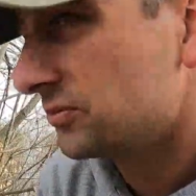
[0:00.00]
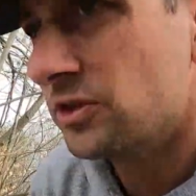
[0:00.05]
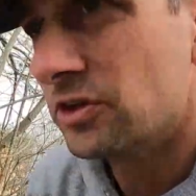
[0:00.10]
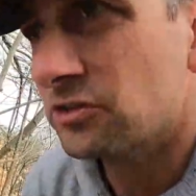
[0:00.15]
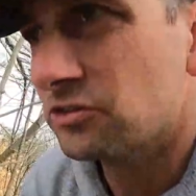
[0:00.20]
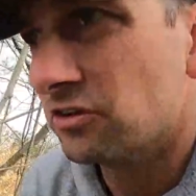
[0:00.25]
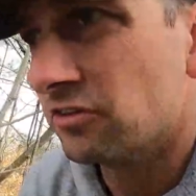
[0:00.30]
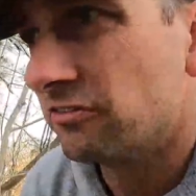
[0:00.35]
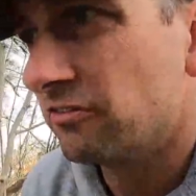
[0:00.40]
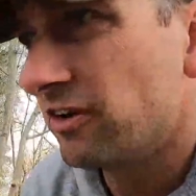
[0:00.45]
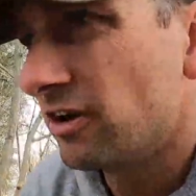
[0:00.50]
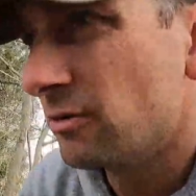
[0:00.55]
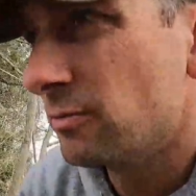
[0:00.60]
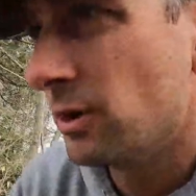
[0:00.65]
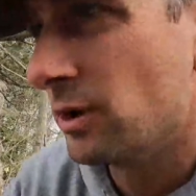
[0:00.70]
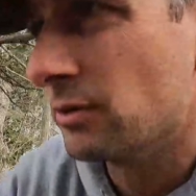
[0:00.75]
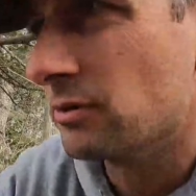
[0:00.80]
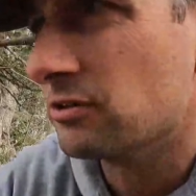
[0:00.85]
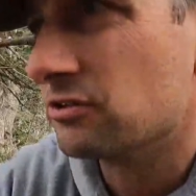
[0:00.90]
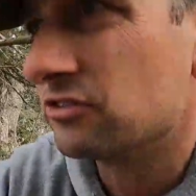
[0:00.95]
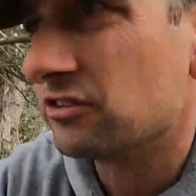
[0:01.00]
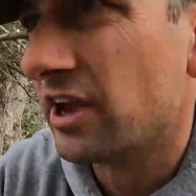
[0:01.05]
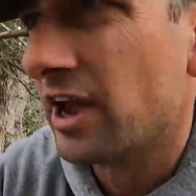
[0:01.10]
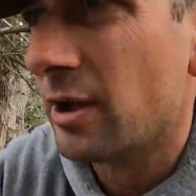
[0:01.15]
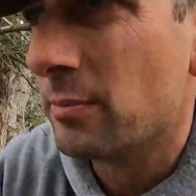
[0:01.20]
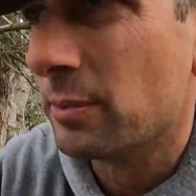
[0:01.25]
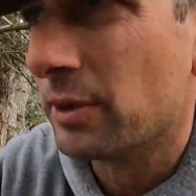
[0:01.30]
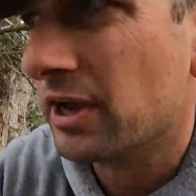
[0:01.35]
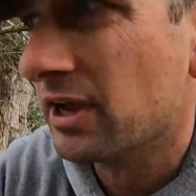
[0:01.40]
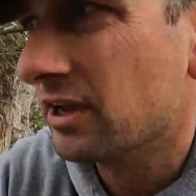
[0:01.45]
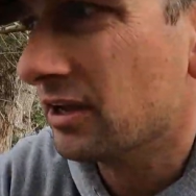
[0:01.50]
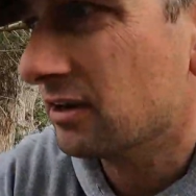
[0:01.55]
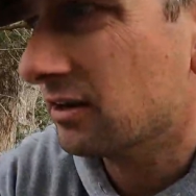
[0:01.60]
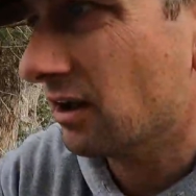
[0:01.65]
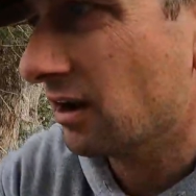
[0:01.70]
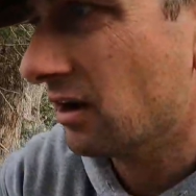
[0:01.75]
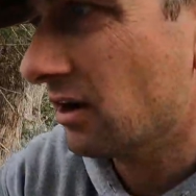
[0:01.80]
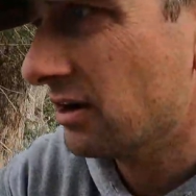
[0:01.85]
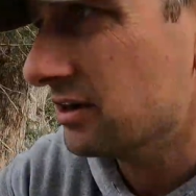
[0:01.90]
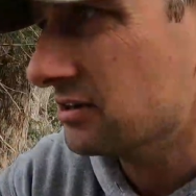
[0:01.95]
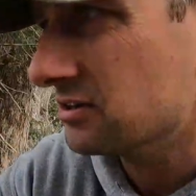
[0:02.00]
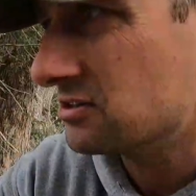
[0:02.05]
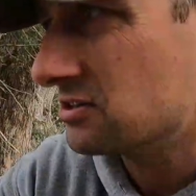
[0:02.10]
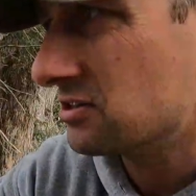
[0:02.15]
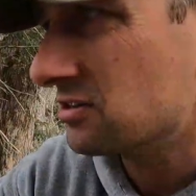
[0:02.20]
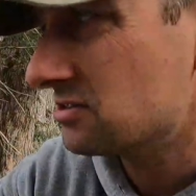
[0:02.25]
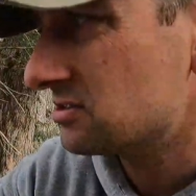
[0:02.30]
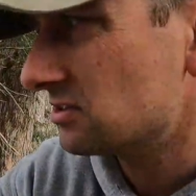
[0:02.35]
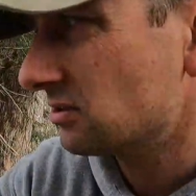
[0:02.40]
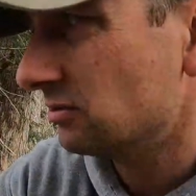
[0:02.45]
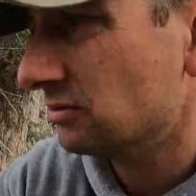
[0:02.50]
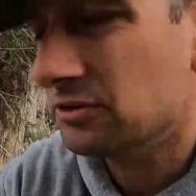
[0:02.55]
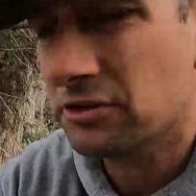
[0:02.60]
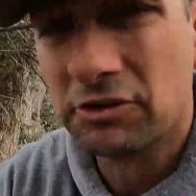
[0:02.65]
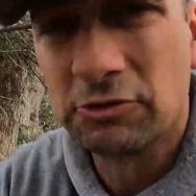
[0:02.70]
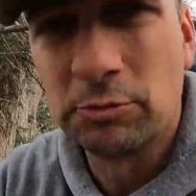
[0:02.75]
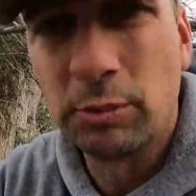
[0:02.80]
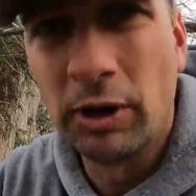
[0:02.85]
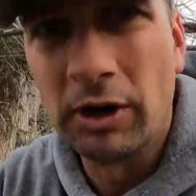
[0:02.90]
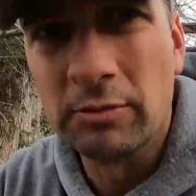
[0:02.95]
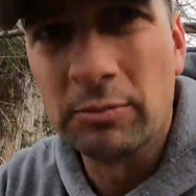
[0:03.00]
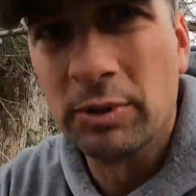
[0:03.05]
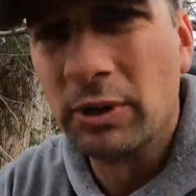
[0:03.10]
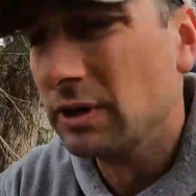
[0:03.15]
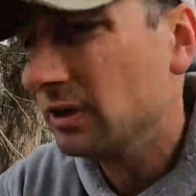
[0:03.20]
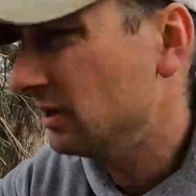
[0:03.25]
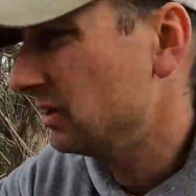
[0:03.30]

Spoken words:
there's a fair amount of sap and ice still in this pipe.